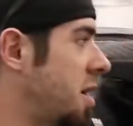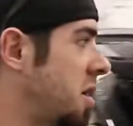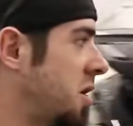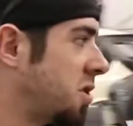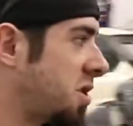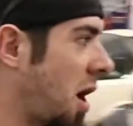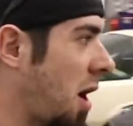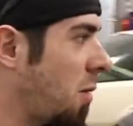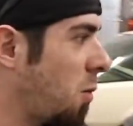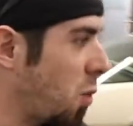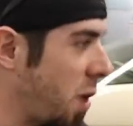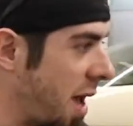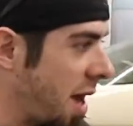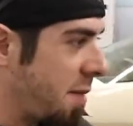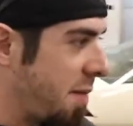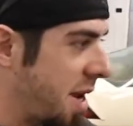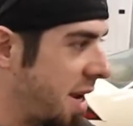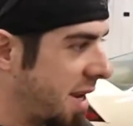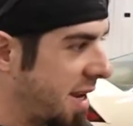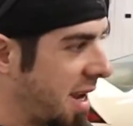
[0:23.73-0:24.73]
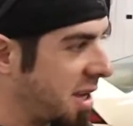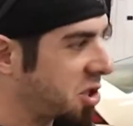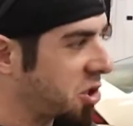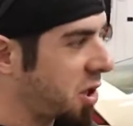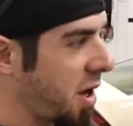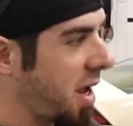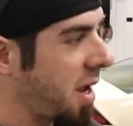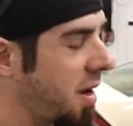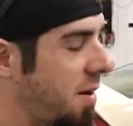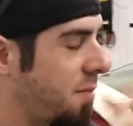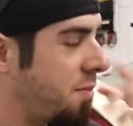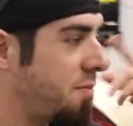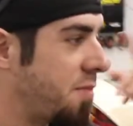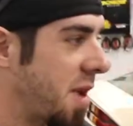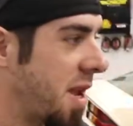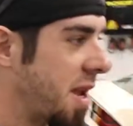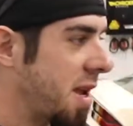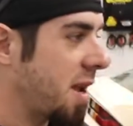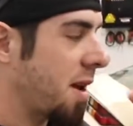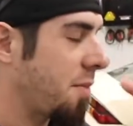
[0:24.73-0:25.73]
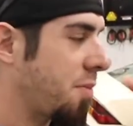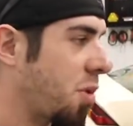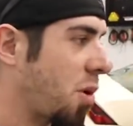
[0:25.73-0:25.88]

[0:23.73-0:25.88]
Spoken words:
So we had a meeting yesterday, me,